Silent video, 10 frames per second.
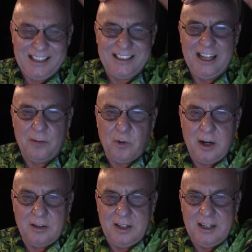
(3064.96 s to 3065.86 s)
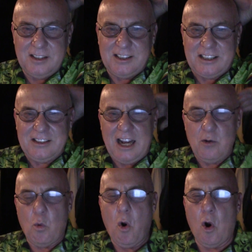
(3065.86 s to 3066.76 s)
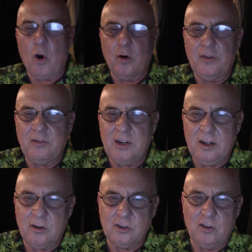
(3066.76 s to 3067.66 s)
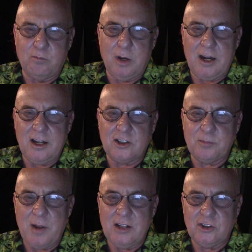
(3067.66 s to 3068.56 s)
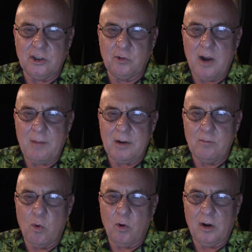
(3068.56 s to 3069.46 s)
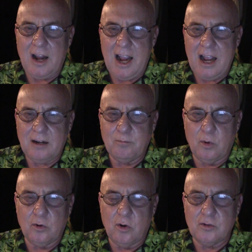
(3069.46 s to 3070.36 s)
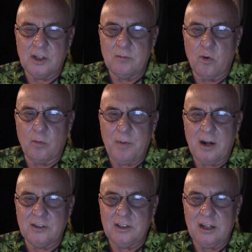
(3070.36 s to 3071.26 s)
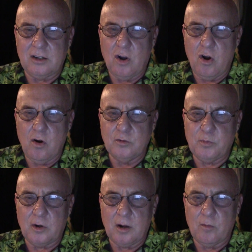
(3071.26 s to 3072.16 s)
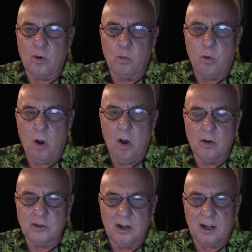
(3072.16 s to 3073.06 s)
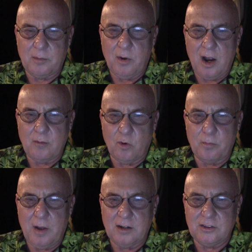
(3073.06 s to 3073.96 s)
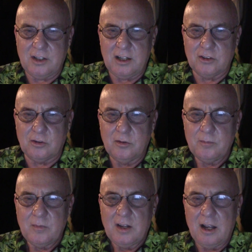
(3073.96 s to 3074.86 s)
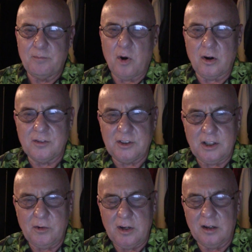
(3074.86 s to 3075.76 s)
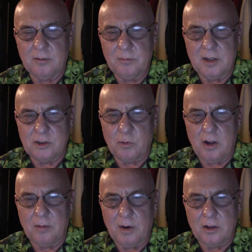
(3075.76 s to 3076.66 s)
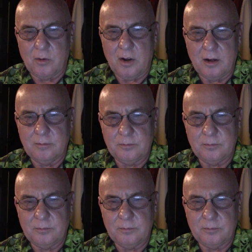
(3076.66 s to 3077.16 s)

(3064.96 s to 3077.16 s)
celebrated the Six-Day War, 50 years of bloody expansion, grabbing more land, bulldozing more Palestinian homes, putting up more walls, and occupying more Palestinians, and part of Syria as well, by the way.